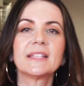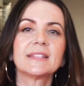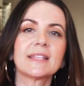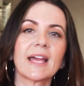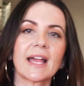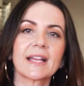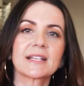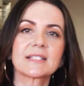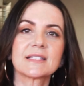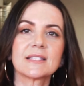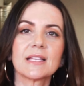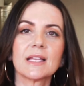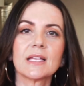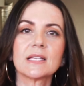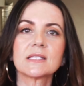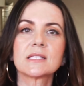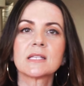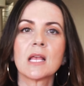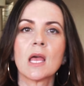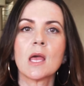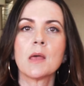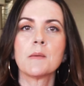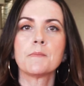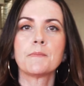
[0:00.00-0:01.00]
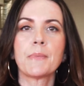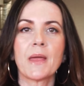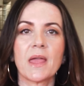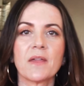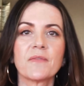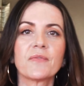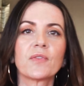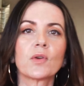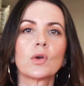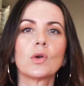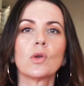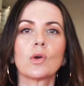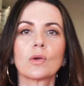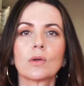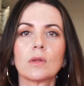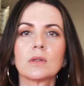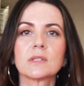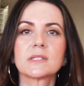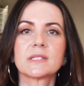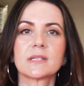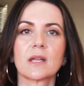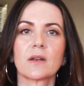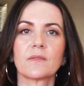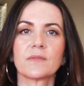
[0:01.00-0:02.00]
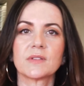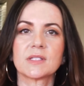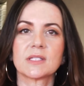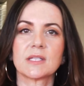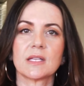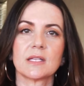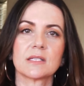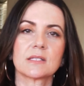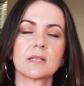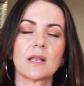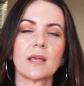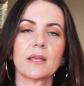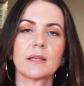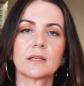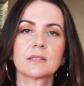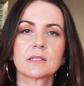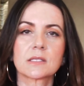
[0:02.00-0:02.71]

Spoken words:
taxes pay for local services like